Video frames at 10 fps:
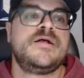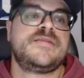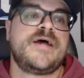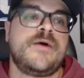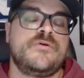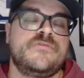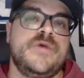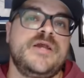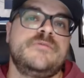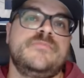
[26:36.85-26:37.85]
That would have
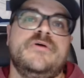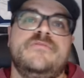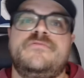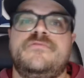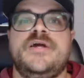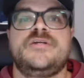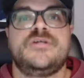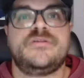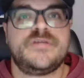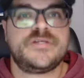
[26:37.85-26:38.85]
made him a free
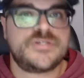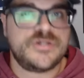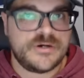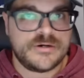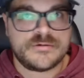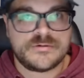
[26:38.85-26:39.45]
agent this year,